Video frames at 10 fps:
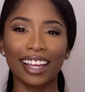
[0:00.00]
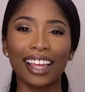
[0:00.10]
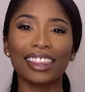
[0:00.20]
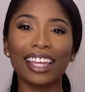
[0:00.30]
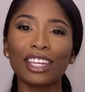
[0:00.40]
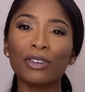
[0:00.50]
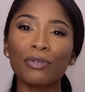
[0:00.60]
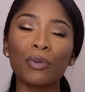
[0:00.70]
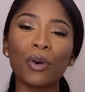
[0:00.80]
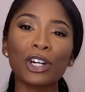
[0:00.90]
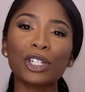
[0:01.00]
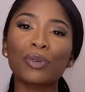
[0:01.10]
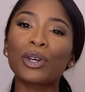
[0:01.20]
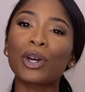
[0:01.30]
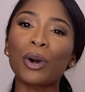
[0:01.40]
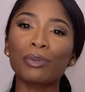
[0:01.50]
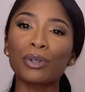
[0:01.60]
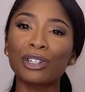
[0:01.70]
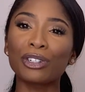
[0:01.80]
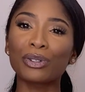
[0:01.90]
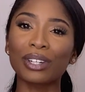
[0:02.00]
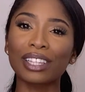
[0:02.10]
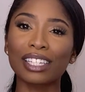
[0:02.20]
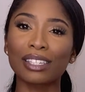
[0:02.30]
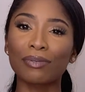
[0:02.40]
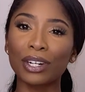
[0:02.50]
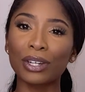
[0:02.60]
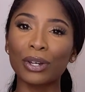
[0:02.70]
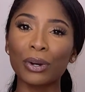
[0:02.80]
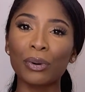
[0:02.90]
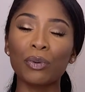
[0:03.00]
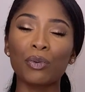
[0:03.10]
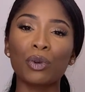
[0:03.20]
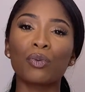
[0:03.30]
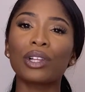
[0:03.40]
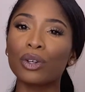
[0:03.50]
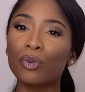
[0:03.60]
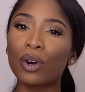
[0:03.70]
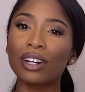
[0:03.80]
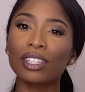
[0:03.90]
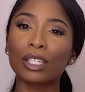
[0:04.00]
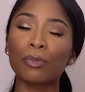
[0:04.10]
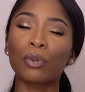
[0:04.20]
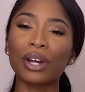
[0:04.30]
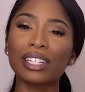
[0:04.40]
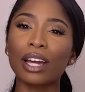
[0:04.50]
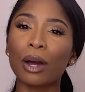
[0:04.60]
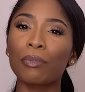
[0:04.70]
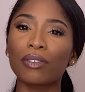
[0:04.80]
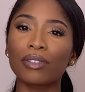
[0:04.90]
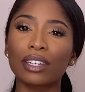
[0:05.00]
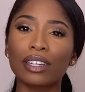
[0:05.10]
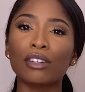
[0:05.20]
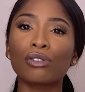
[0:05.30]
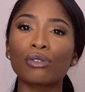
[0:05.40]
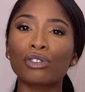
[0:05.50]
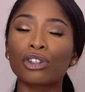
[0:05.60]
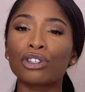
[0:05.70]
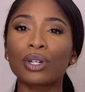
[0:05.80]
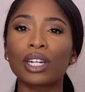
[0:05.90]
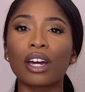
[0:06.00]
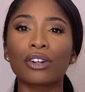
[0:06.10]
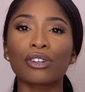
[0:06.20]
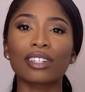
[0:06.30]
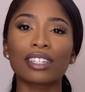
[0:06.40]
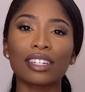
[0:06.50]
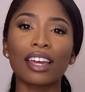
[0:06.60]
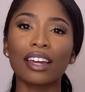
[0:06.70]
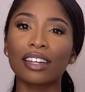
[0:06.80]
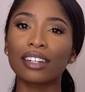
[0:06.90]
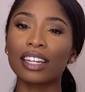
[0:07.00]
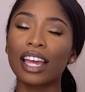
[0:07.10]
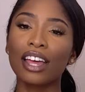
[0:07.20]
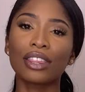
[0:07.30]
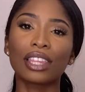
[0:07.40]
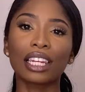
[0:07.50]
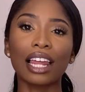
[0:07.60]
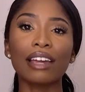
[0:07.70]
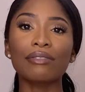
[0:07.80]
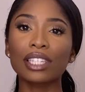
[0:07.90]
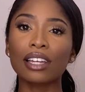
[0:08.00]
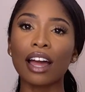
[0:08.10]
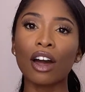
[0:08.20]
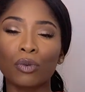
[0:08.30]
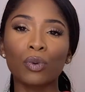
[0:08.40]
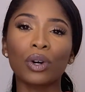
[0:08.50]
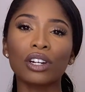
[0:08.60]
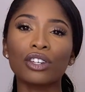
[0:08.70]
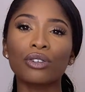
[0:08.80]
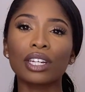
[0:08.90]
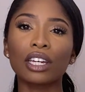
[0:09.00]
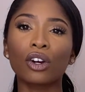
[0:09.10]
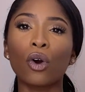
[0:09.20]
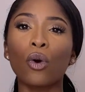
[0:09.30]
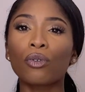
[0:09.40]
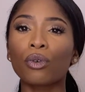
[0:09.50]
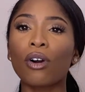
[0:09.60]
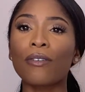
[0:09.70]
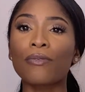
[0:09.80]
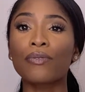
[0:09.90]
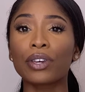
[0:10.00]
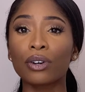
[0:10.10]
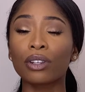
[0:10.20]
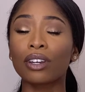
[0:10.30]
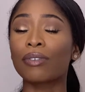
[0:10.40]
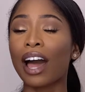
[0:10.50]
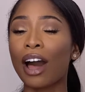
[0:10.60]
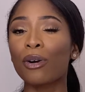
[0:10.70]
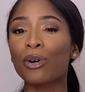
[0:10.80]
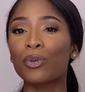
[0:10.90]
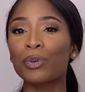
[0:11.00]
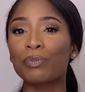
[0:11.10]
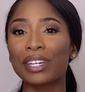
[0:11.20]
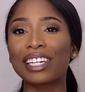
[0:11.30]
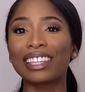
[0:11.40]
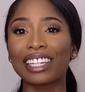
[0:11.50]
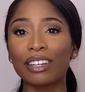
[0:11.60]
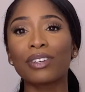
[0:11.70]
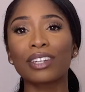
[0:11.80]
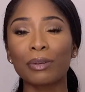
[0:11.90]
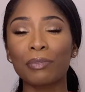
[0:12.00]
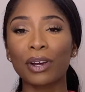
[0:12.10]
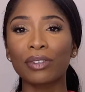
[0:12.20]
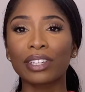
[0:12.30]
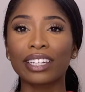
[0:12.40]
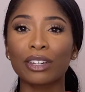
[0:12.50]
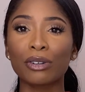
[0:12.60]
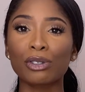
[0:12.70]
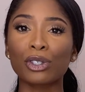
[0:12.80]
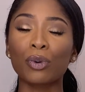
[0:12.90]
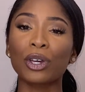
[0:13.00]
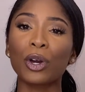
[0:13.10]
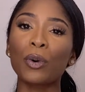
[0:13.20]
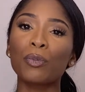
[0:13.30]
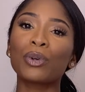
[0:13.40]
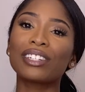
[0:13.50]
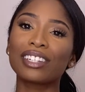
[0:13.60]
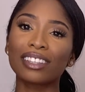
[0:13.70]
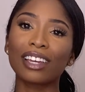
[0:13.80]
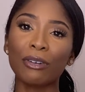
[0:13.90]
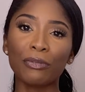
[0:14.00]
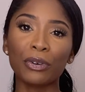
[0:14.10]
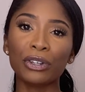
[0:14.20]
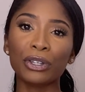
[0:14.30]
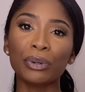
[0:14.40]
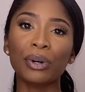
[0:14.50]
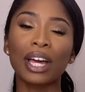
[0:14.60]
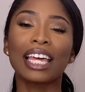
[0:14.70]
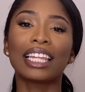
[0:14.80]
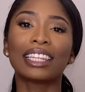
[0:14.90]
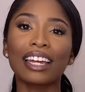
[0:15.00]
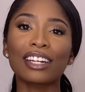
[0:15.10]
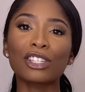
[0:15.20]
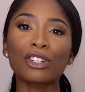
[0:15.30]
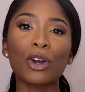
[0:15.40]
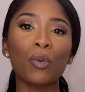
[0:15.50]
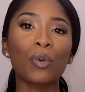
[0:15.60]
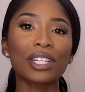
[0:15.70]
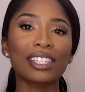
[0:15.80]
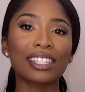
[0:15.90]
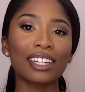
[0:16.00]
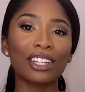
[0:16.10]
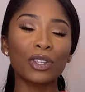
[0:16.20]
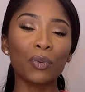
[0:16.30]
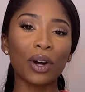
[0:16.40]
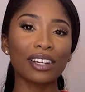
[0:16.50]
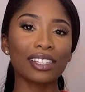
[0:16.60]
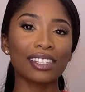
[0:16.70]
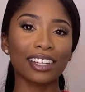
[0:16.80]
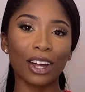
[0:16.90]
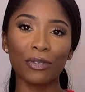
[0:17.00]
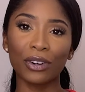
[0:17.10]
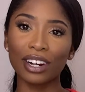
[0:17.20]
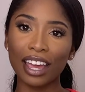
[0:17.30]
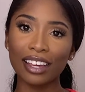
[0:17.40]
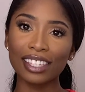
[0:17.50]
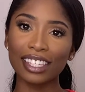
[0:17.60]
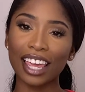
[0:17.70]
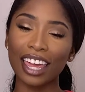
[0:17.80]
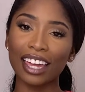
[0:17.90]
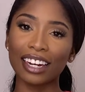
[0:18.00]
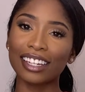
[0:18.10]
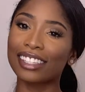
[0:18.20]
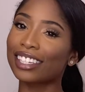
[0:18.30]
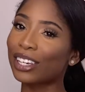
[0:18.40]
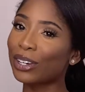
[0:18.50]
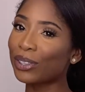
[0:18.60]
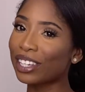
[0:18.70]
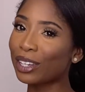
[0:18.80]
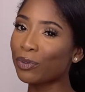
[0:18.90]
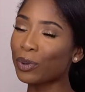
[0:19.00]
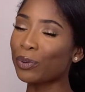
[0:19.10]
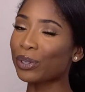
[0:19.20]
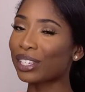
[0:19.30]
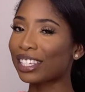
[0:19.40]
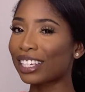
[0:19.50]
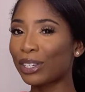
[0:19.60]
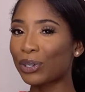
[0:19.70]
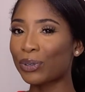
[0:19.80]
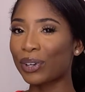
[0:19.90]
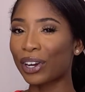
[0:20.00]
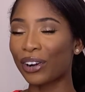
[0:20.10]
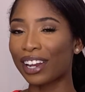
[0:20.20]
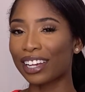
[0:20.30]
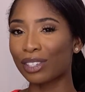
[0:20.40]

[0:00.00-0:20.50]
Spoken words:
Thank you for watching. We hope you enjoyed this video. We really wanted to break down Beverly Hills so you can understand the lifestyle. We wanted you to get an overall feel of how it would be living in Beverly Hills, so we hope we did that for you. Let us know what city you want us to cover next, and until then, we will see you in our next